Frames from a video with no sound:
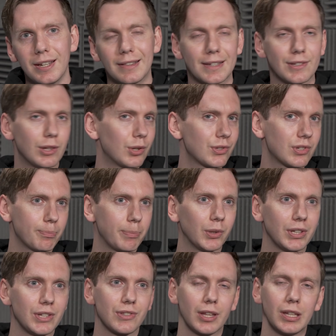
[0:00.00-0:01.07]
There's lots of
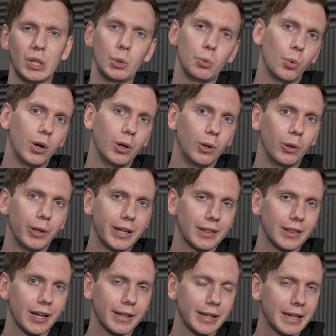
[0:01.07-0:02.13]
bodies that you will,
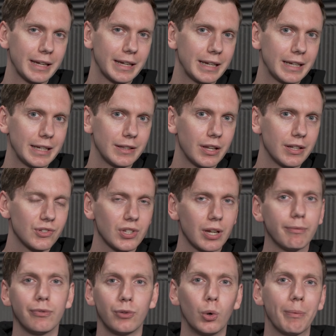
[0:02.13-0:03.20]
in
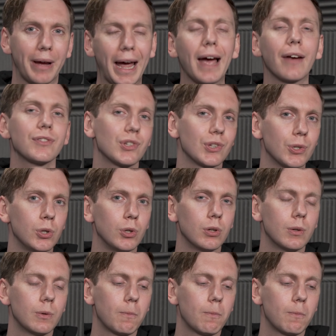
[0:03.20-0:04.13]
some form, have to